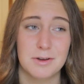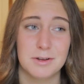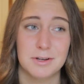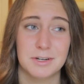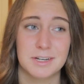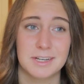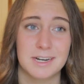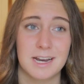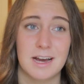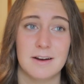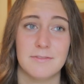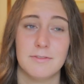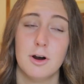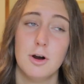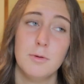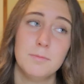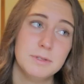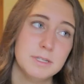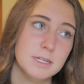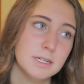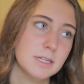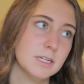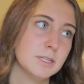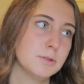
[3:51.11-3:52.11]
You're gonna have
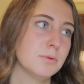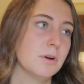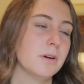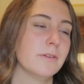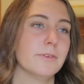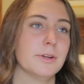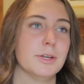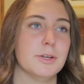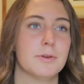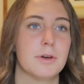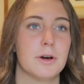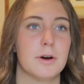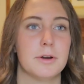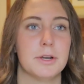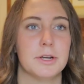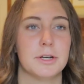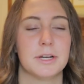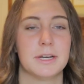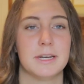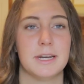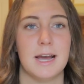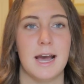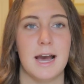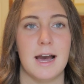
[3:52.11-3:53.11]
homesickness wherever you go. You're
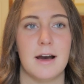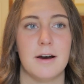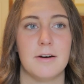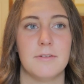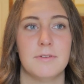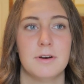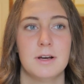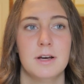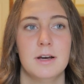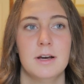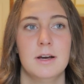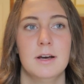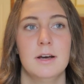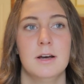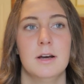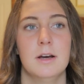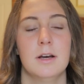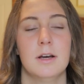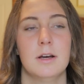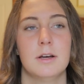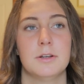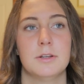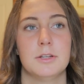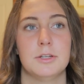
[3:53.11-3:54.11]
gonna have
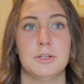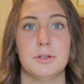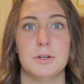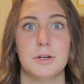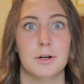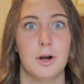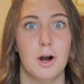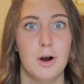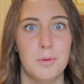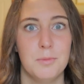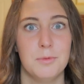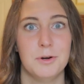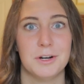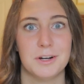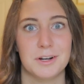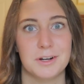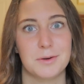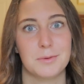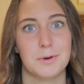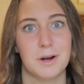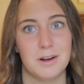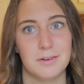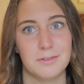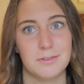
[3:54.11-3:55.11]
to do your
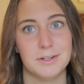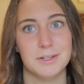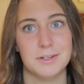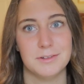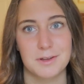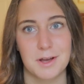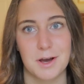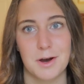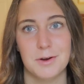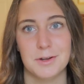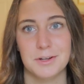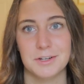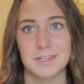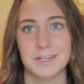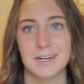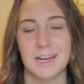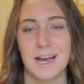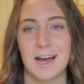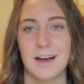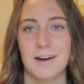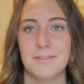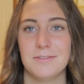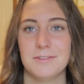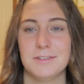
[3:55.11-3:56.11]
homework wherever you go. You're gonna
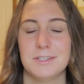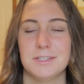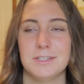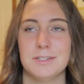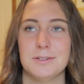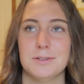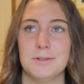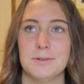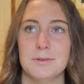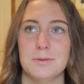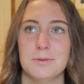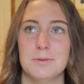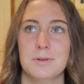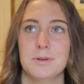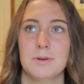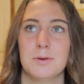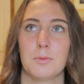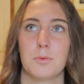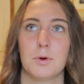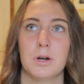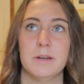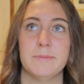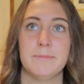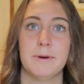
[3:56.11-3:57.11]
have to
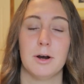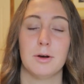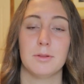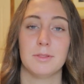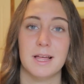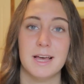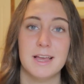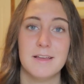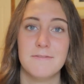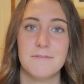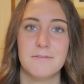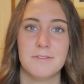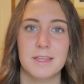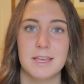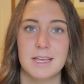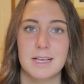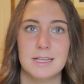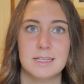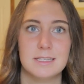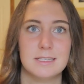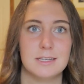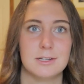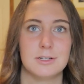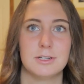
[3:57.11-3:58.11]
worry about life
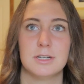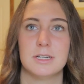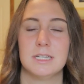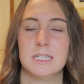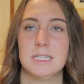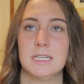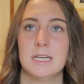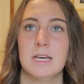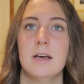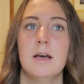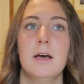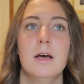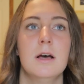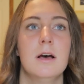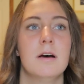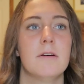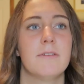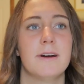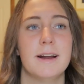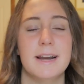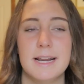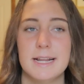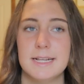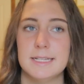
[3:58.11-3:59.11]
things such as
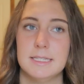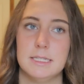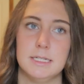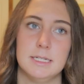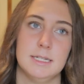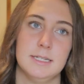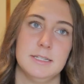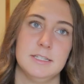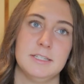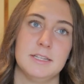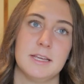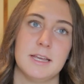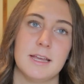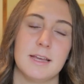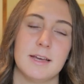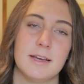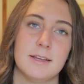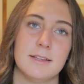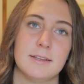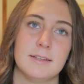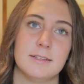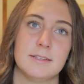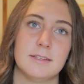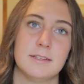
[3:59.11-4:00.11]
finances
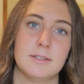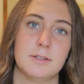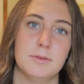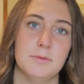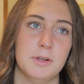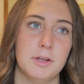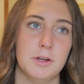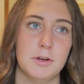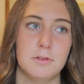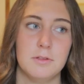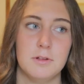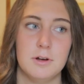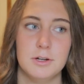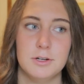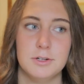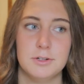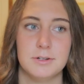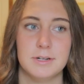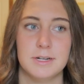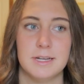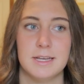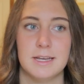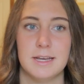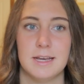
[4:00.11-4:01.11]
and doing your
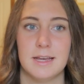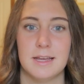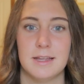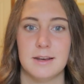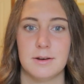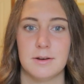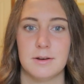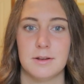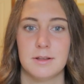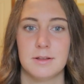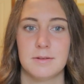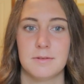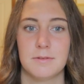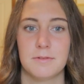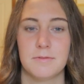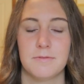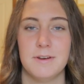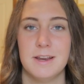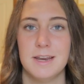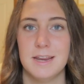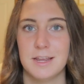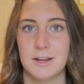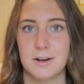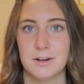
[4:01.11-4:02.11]
laundry and
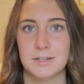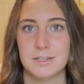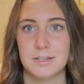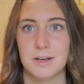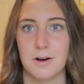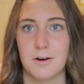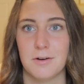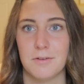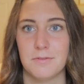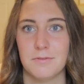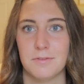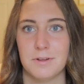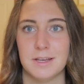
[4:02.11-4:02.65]
feeding yourself.